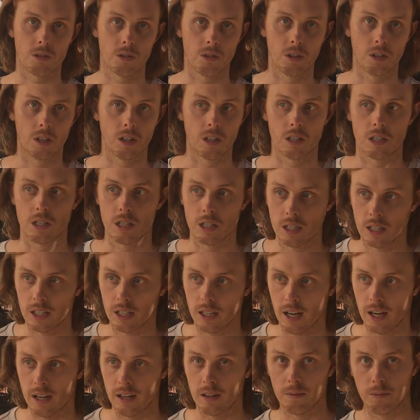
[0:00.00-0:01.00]
So you're going to see
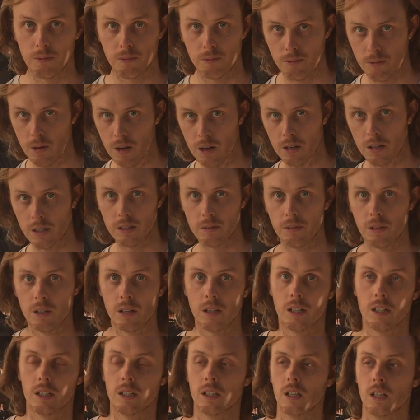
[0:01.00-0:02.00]
it at a very,
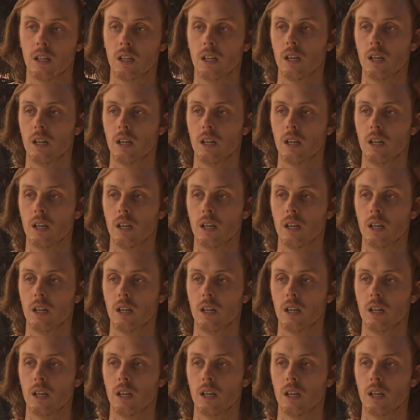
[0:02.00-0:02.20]
very